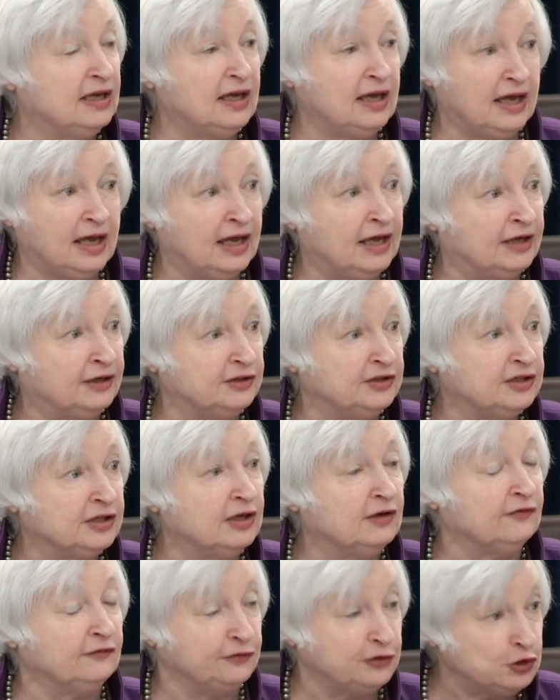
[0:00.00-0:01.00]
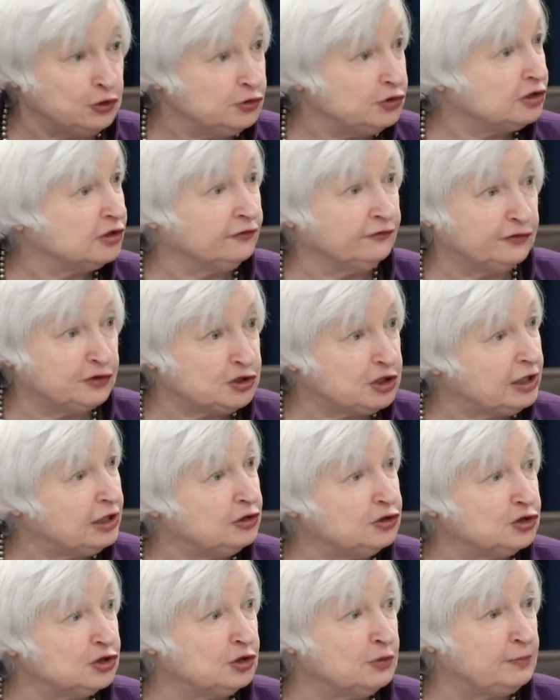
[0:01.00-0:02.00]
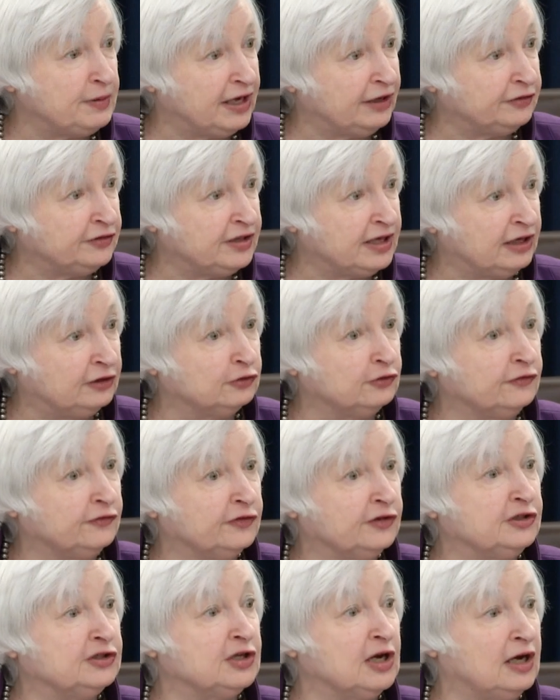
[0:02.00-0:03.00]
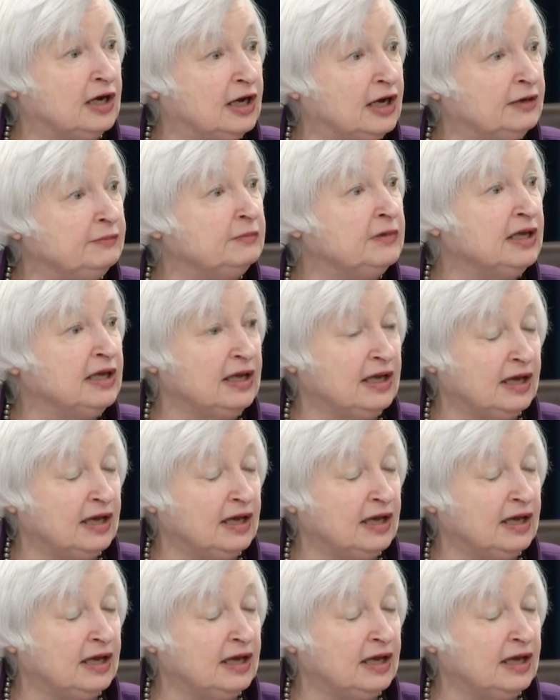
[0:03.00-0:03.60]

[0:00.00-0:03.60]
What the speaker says: And views have changed about that over time,